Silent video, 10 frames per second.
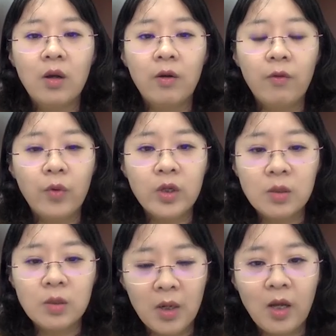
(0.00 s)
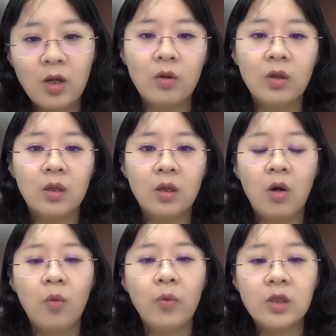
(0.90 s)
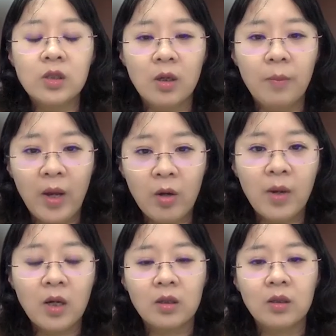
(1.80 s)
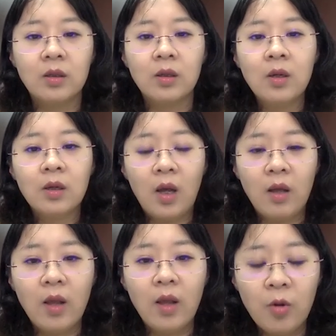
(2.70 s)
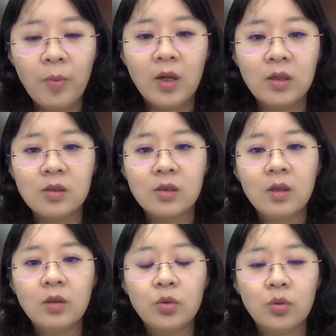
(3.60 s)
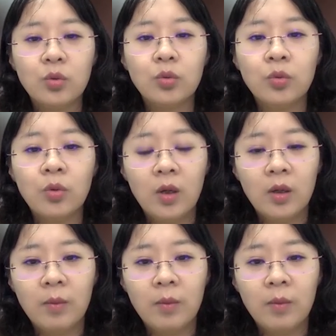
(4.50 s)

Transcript: uh, which molecular or which uh, biomarker can help us to do uh,